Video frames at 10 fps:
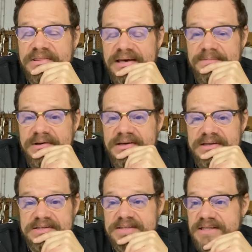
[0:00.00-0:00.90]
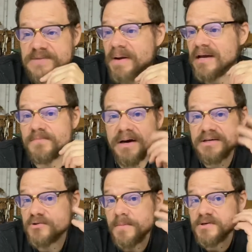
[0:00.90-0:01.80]
that because it's backed by
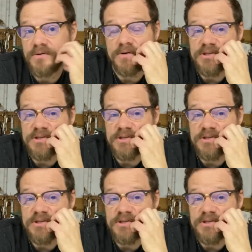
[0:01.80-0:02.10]
scripture.